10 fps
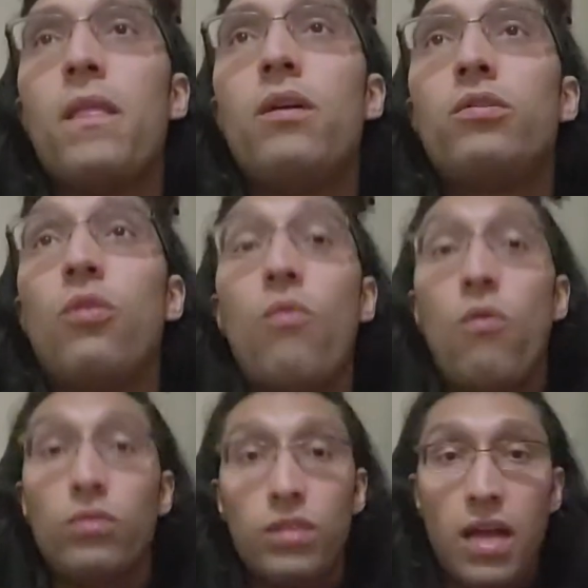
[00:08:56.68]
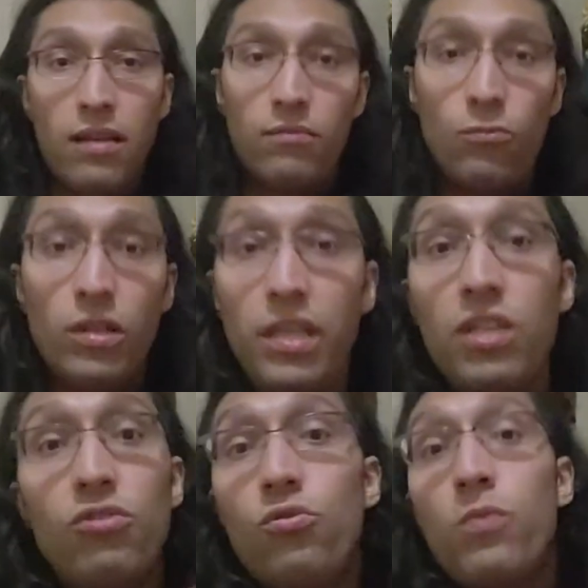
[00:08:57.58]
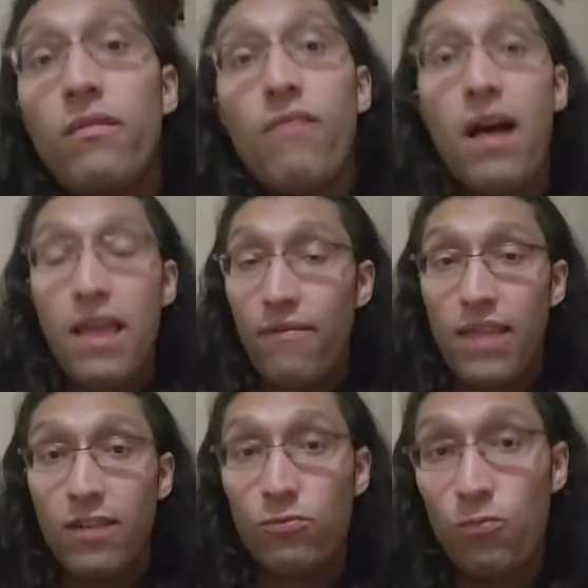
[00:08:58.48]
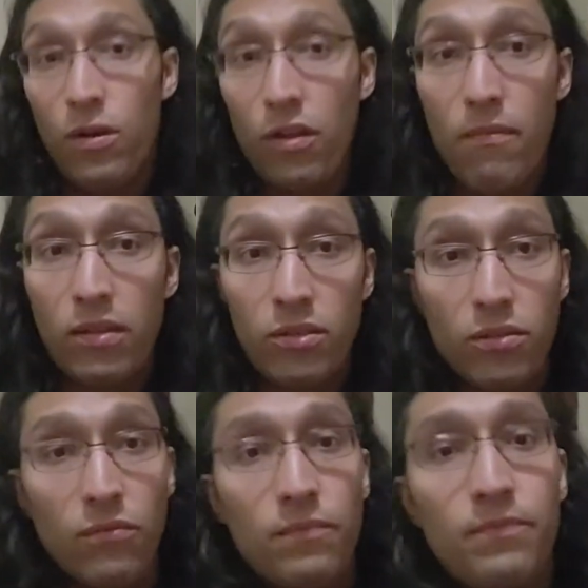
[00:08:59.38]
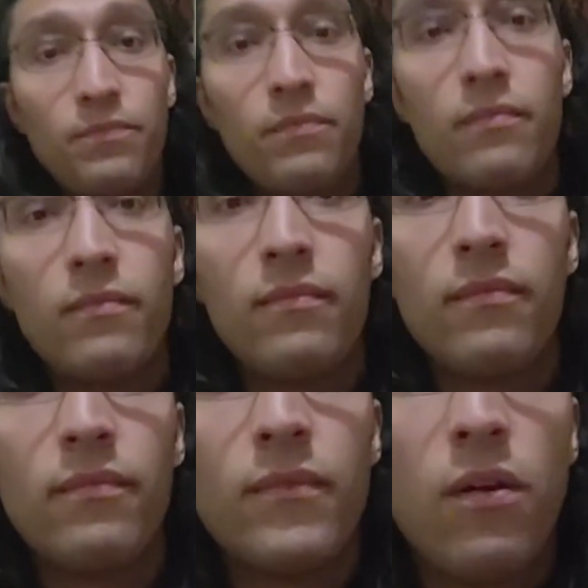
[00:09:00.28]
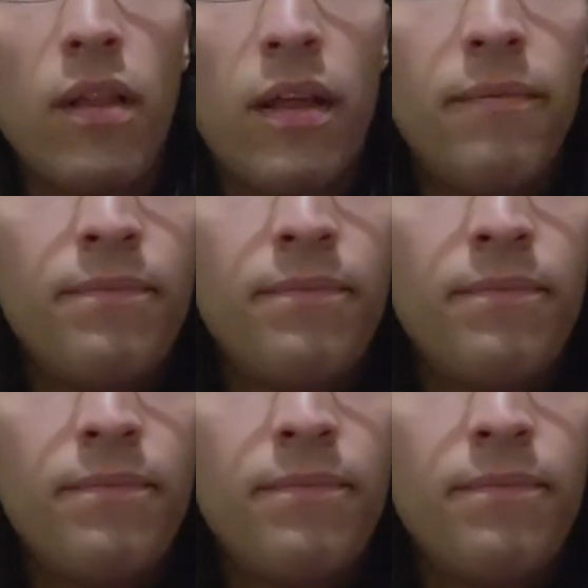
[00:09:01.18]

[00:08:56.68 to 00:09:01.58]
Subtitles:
So Ocha will lead you to Ifa if that's what you're meant to do. Hold on.